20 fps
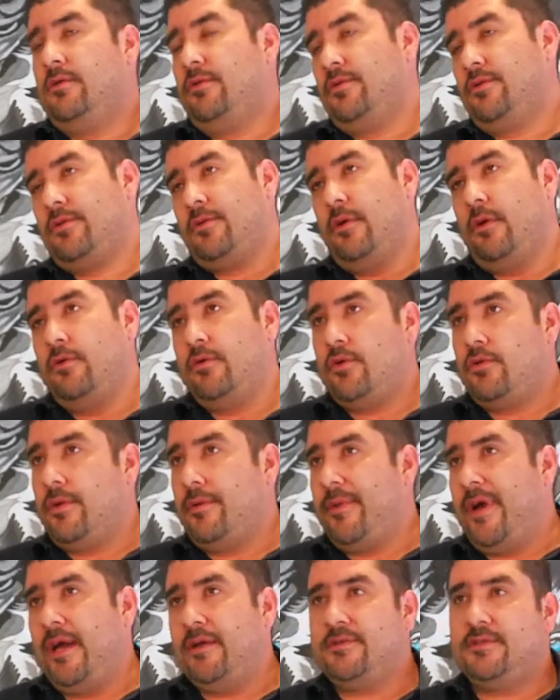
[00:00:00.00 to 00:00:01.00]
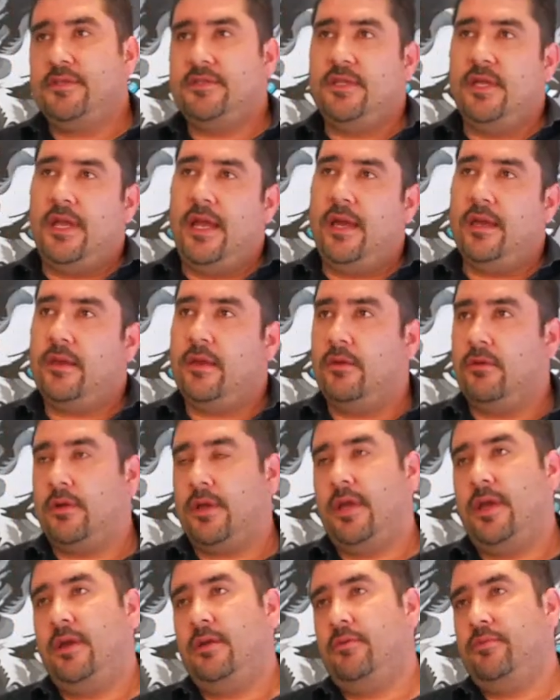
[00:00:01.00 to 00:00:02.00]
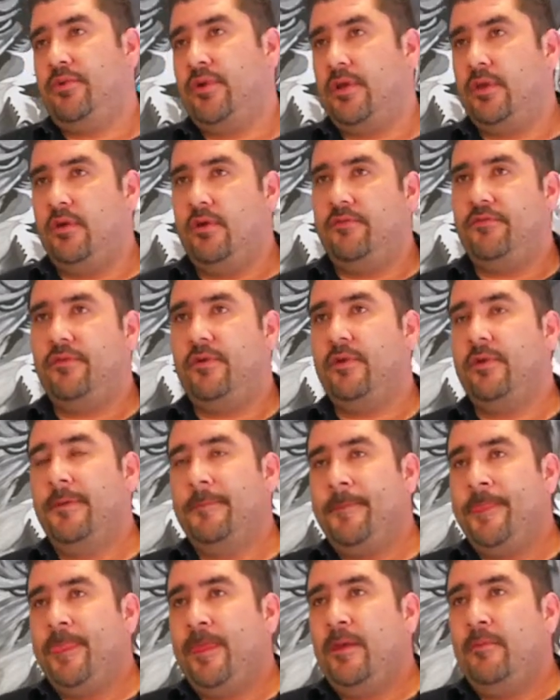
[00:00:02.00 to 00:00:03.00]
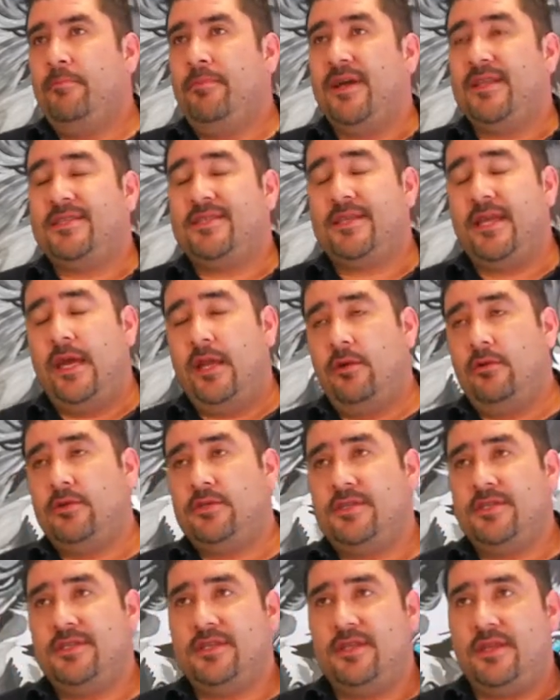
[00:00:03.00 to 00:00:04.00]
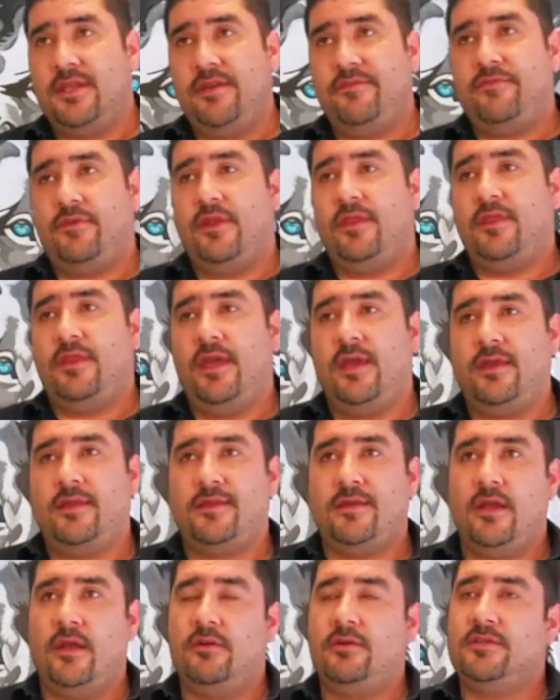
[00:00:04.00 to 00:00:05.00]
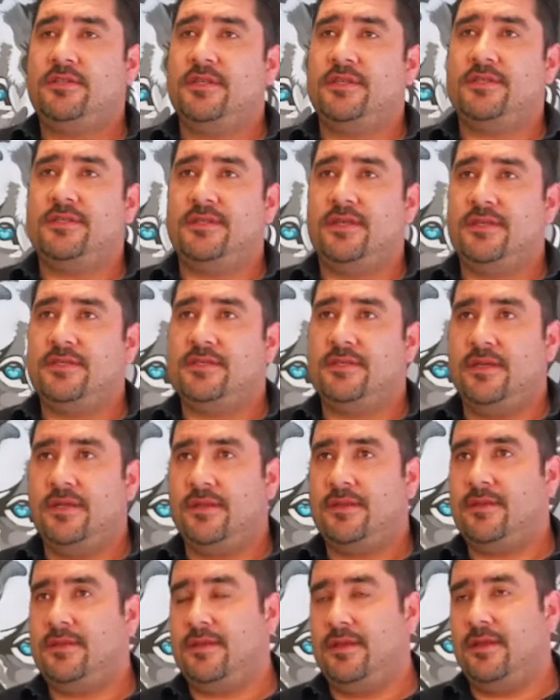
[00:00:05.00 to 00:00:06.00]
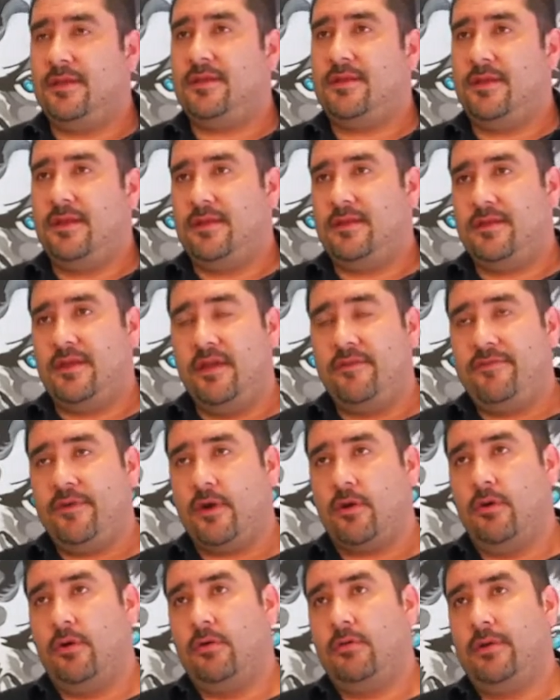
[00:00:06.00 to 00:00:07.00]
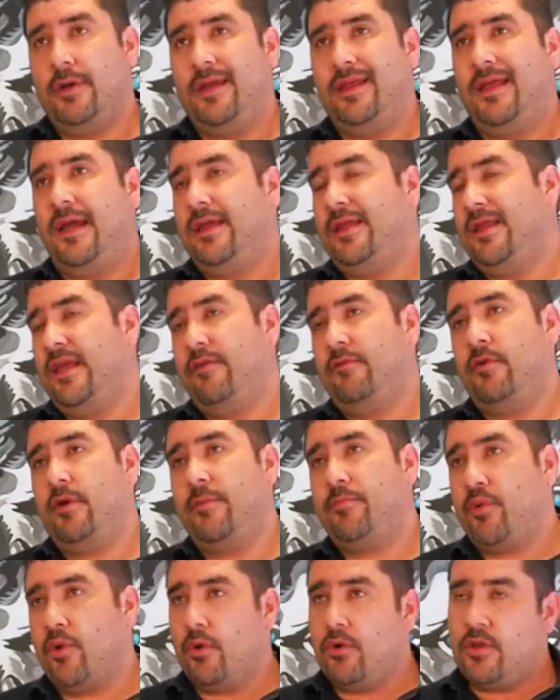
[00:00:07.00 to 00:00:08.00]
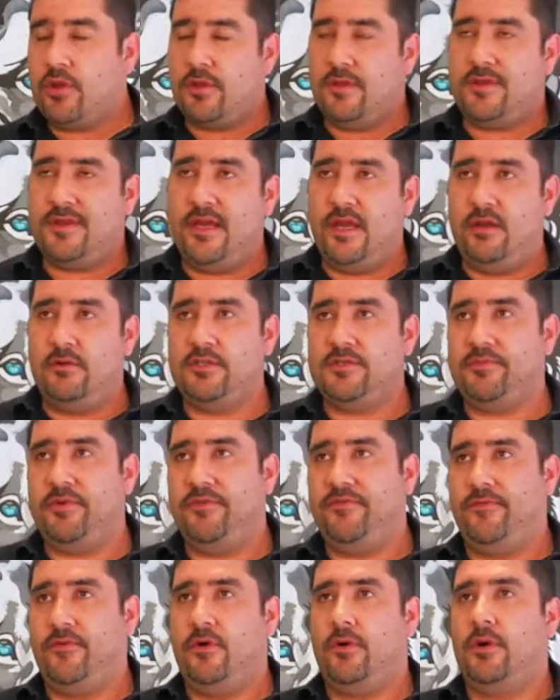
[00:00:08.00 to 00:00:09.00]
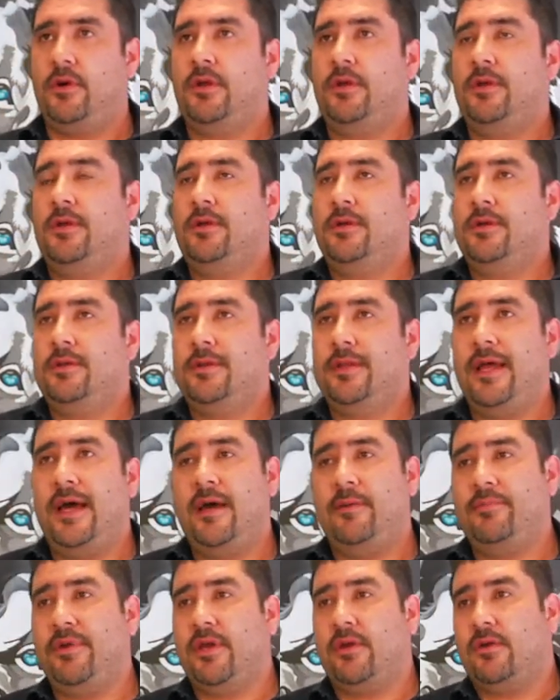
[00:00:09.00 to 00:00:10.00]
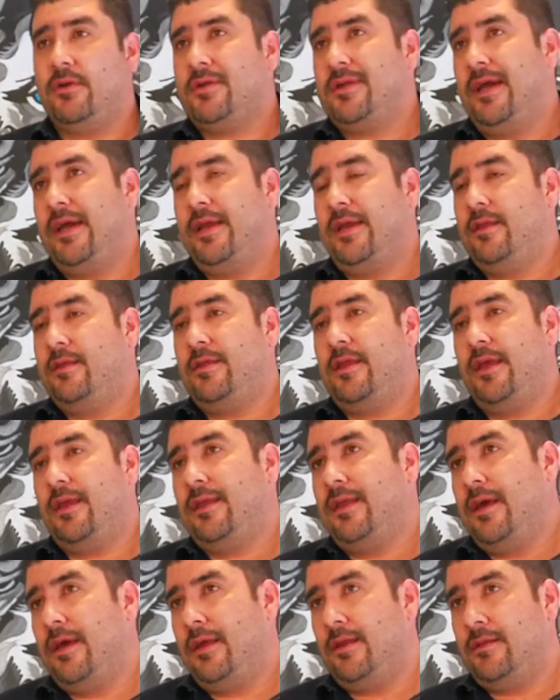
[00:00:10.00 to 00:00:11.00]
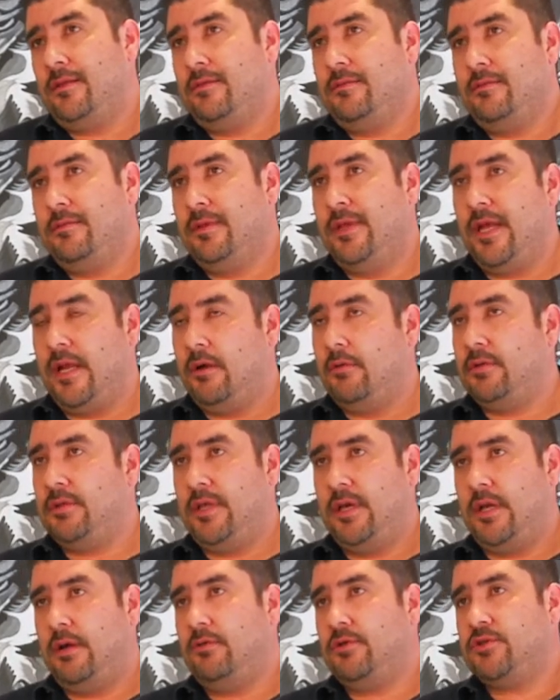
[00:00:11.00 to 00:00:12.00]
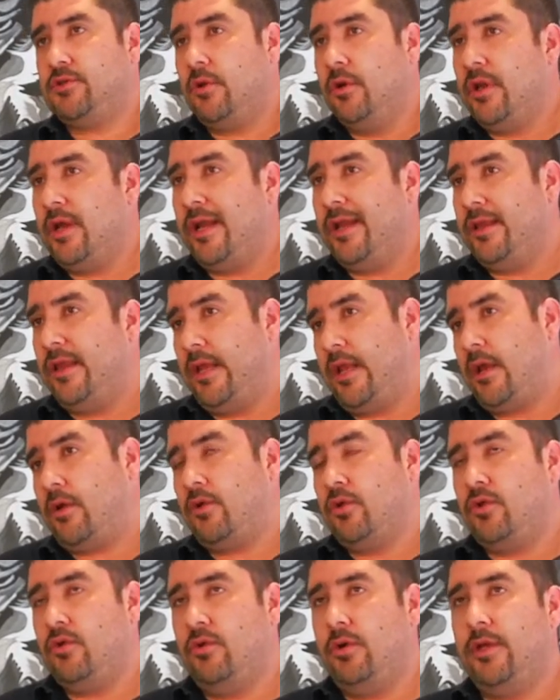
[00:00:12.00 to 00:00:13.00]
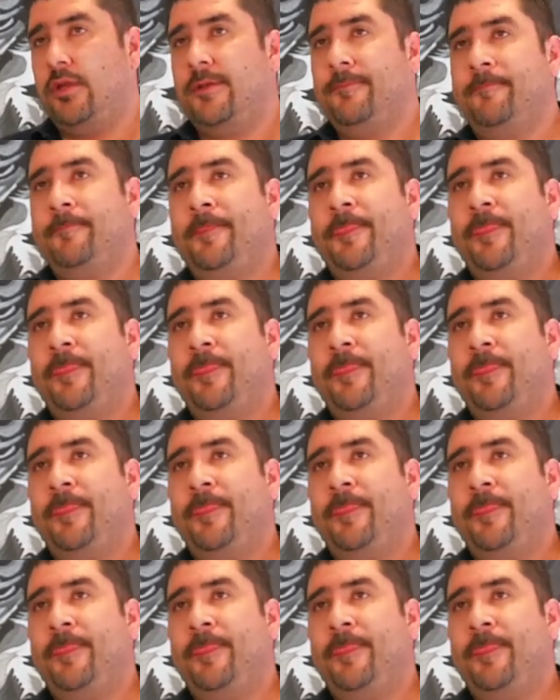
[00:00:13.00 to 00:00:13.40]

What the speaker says: could just go show them houses, they like it, okay, you put an offer. But sellers is a different thing. Sellers is difficult, and I never approached sellers before that because I didn't think that I was good at it, that I could do it.